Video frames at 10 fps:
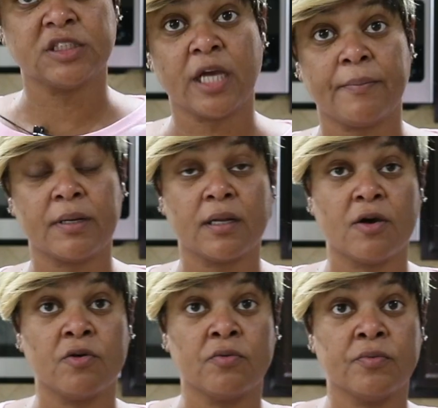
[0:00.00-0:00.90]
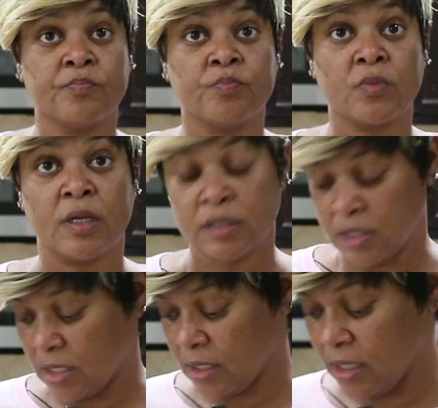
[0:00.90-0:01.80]
Check below
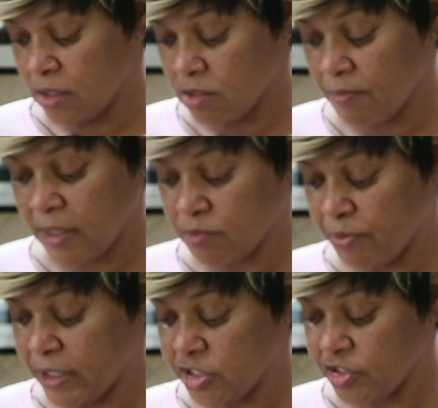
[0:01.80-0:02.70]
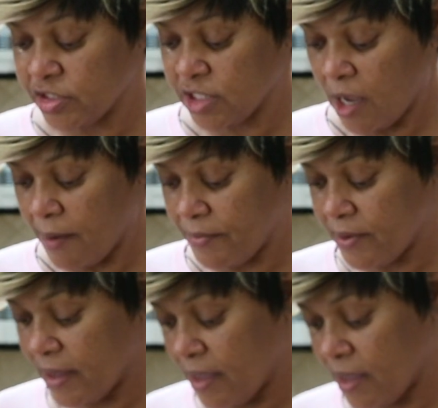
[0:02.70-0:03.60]
to the link to my Spreadshirt shop
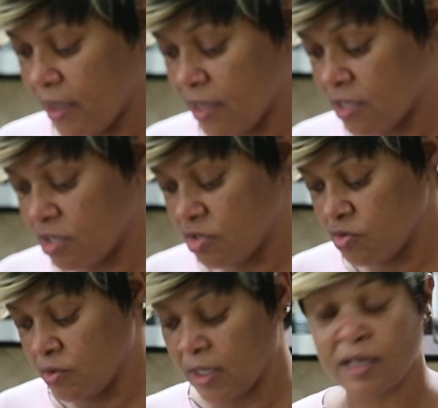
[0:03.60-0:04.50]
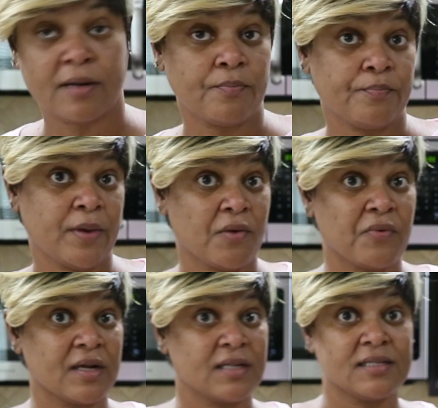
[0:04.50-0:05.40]
and you can pick
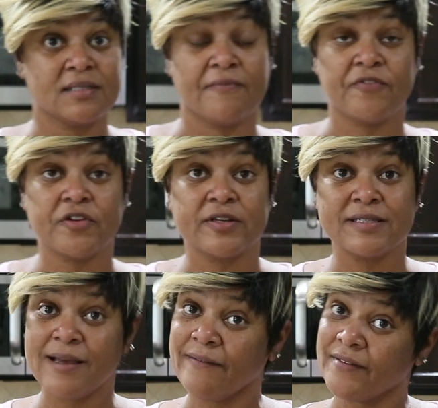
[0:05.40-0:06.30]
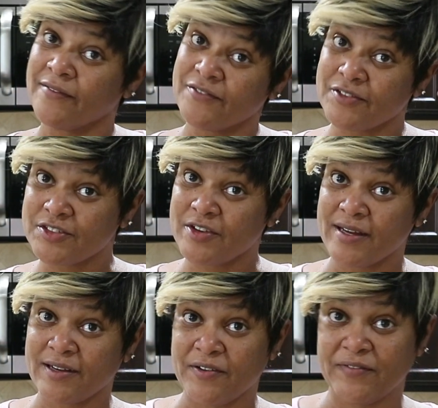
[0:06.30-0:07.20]
one of these up for yourself if you're
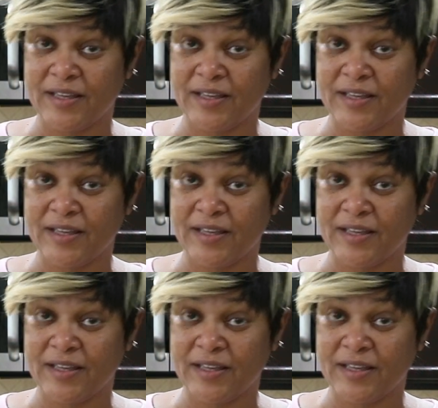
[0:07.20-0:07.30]
trying to go